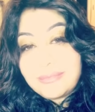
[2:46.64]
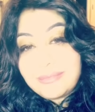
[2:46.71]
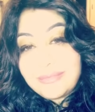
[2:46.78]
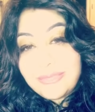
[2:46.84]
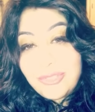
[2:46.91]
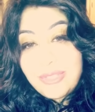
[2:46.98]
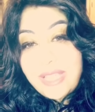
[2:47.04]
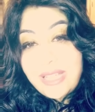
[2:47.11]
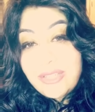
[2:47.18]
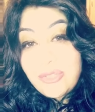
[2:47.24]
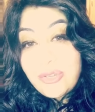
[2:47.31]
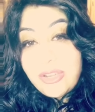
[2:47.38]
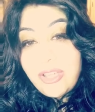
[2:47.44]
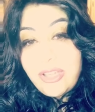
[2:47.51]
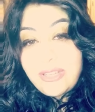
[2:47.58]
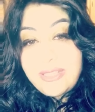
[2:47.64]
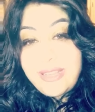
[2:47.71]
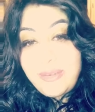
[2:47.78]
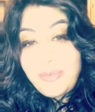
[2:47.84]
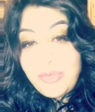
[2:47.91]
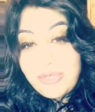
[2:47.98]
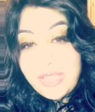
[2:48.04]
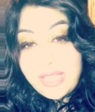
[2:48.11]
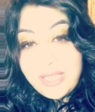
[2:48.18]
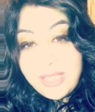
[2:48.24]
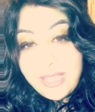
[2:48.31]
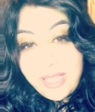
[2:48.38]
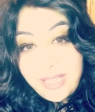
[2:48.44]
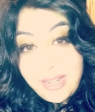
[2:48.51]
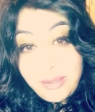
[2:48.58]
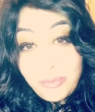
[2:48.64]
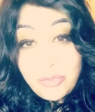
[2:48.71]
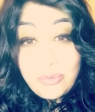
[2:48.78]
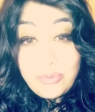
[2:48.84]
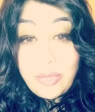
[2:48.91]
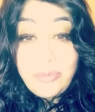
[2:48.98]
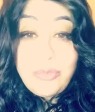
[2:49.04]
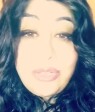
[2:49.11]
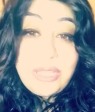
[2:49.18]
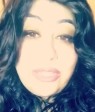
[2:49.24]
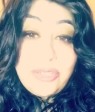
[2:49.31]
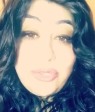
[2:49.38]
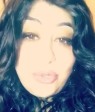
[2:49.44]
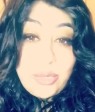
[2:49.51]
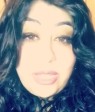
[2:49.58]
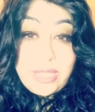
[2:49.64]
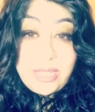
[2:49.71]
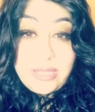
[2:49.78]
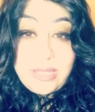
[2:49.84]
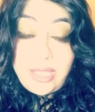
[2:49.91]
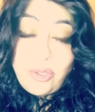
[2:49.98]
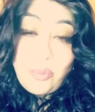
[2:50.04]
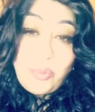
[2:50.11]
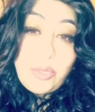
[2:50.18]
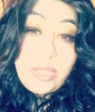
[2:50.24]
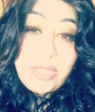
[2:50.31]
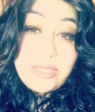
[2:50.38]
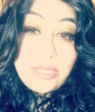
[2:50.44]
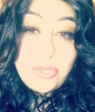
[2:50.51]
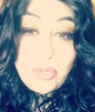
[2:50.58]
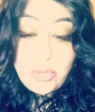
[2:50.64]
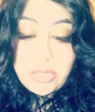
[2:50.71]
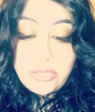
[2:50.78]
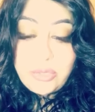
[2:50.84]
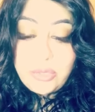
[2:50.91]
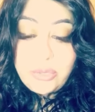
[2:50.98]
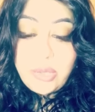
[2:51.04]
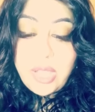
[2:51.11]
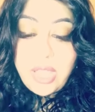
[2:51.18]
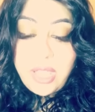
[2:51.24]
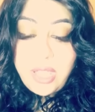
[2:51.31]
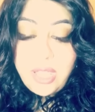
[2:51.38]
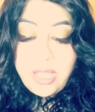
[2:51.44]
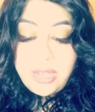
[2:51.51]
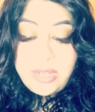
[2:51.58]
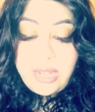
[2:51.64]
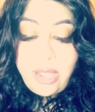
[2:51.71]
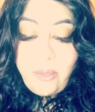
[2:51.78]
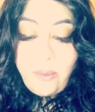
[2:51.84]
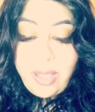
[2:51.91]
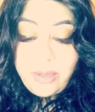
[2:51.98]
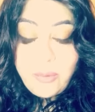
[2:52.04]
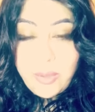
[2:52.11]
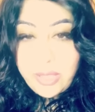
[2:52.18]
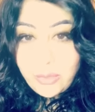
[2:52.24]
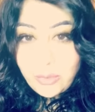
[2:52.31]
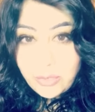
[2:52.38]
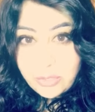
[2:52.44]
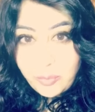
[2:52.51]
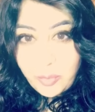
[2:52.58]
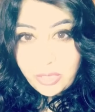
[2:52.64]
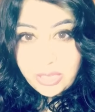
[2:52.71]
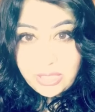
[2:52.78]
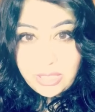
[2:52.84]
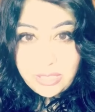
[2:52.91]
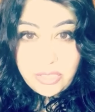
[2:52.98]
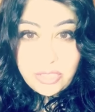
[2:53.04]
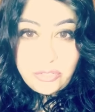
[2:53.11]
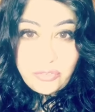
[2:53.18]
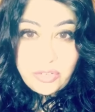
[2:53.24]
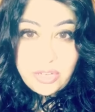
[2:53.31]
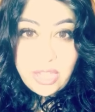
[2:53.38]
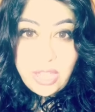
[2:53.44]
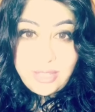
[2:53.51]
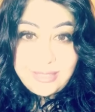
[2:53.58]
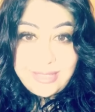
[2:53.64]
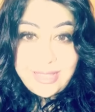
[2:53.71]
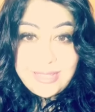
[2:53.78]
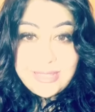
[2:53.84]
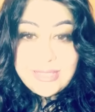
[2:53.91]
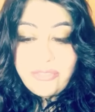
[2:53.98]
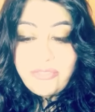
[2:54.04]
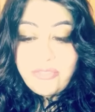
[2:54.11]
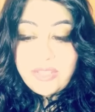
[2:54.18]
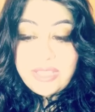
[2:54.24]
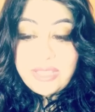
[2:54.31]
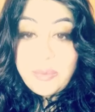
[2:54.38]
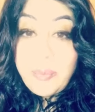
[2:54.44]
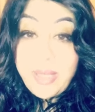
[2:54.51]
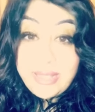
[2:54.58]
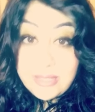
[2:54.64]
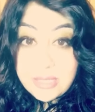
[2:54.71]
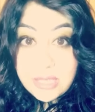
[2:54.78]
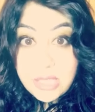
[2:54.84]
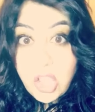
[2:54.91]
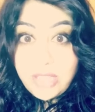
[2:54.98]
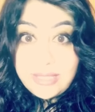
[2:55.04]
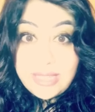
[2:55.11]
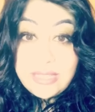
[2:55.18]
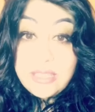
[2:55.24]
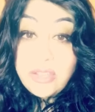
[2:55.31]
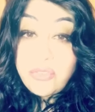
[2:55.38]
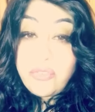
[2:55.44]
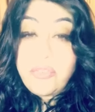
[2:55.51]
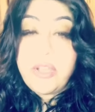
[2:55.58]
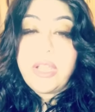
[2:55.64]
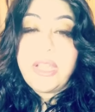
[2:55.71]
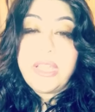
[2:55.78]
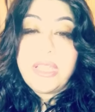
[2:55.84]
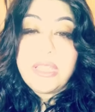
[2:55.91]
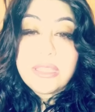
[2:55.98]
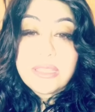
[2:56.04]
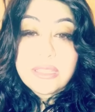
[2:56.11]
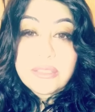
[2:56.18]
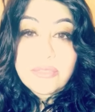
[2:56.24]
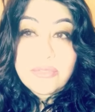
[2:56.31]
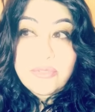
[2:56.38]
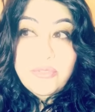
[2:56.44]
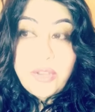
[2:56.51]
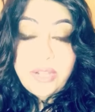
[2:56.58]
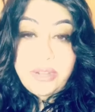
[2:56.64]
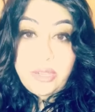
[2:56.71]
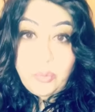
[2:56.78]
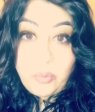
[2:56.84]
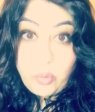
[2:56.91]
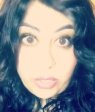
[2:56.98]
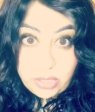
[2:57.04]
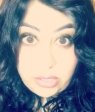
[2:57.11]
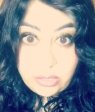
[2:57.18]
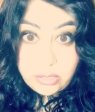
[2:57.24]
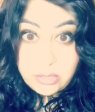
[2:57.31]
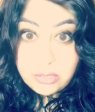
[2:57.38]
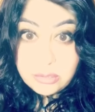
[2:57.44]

those extra cards that I'm using, and I'm really enjoying it. I hope you guys enjoy it too. Now, how do I use the market under different contexts? It depends. The contexts are very, very important.